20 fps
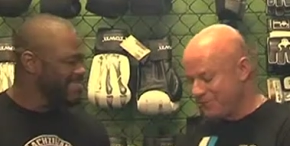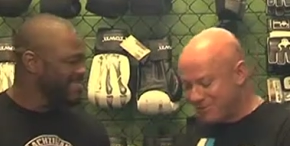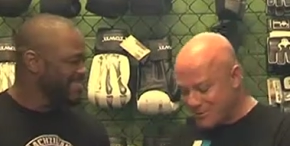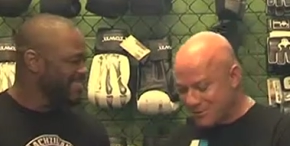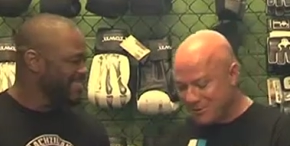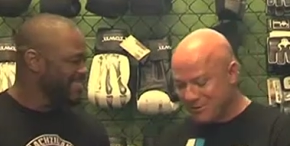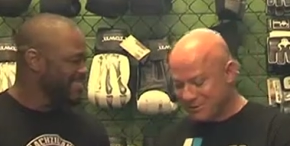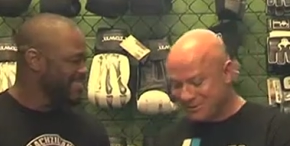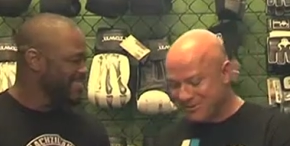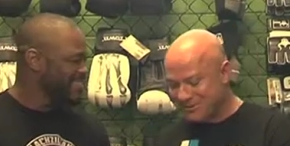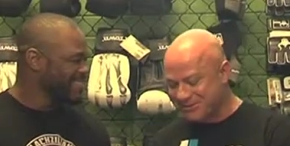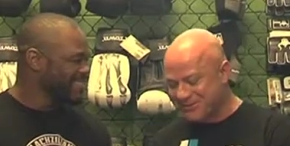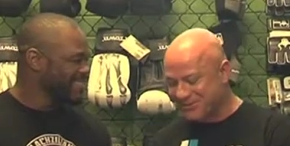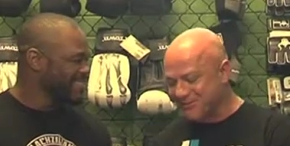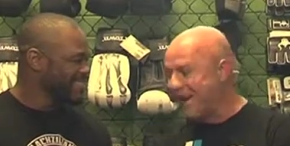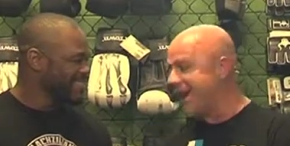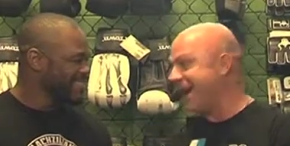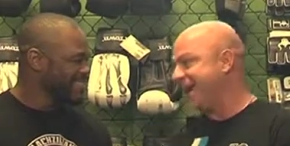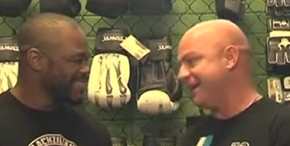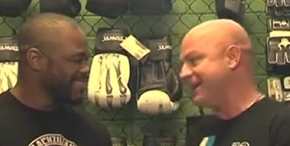Speaker 1: of course,
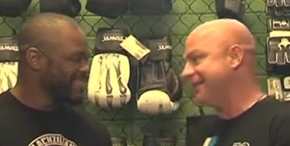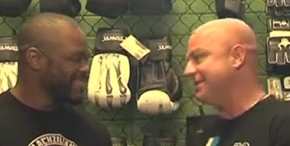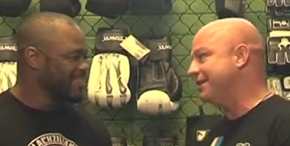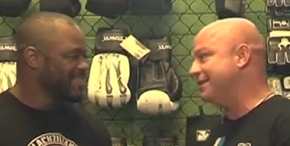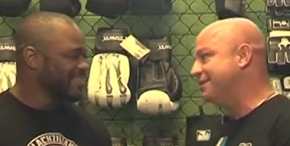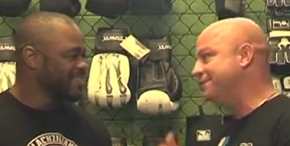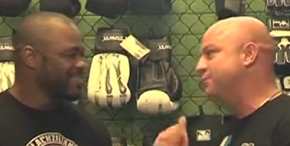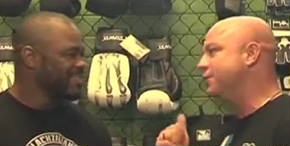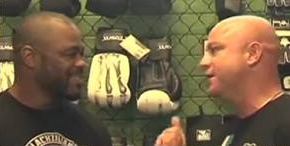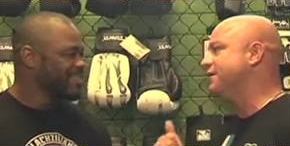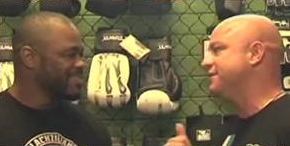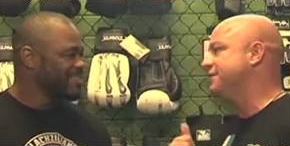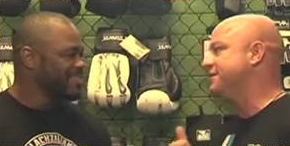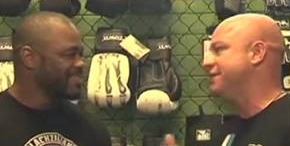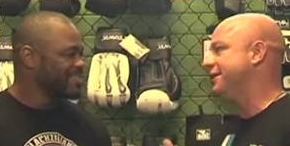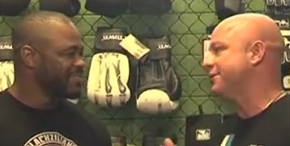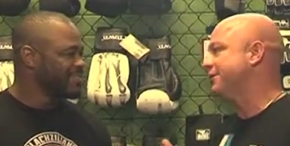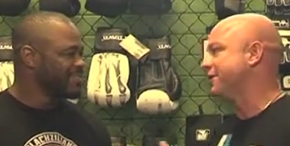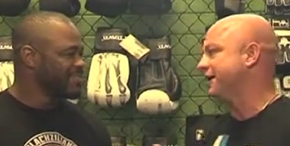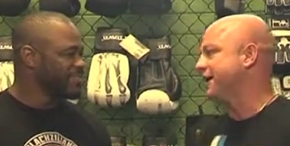train at least once a
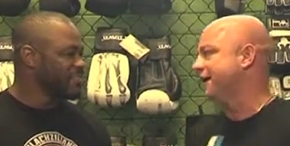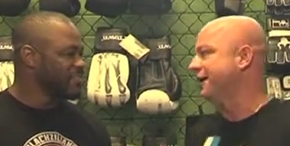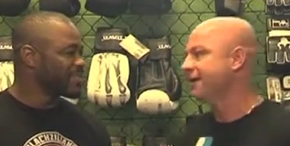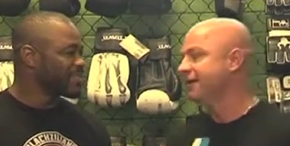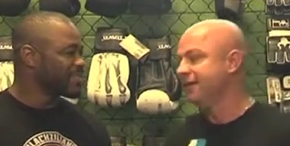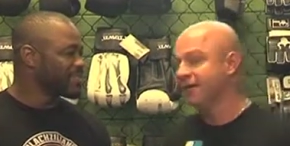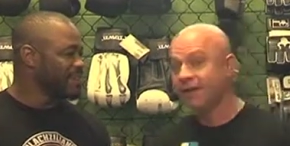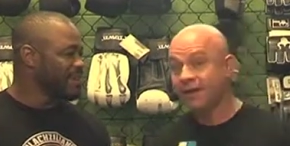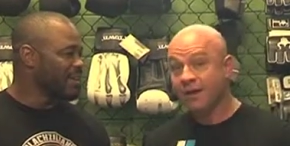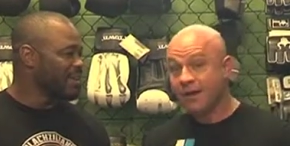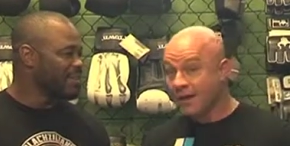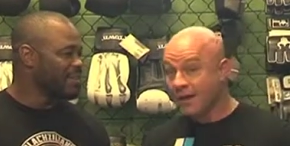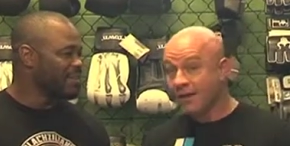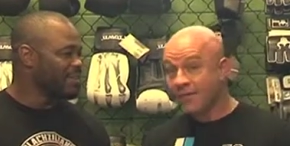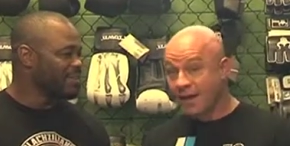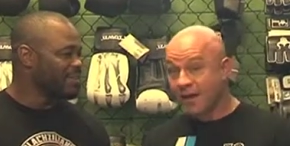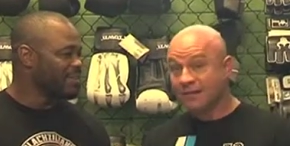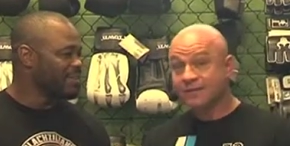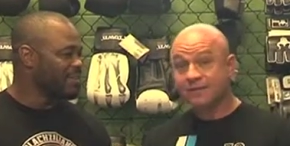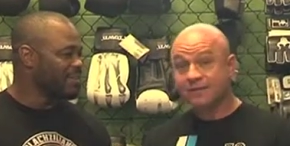year, okay? Once a year.
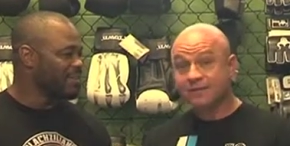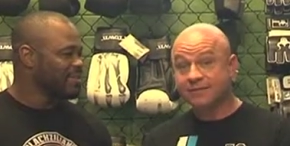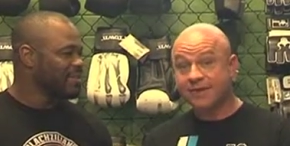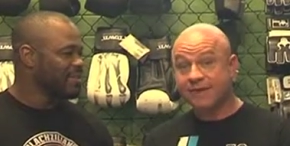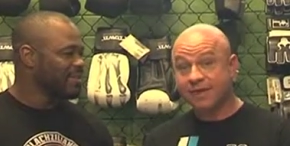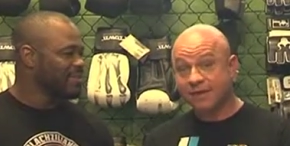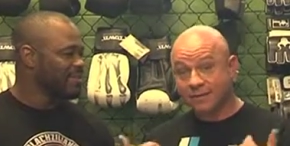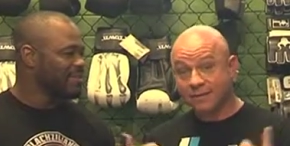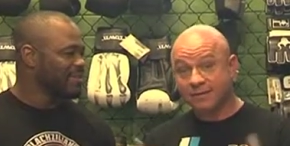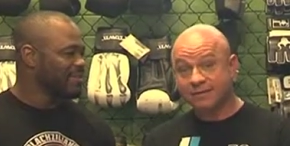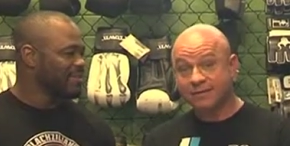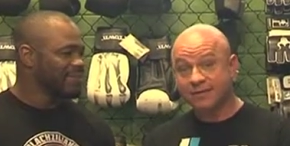That's the secret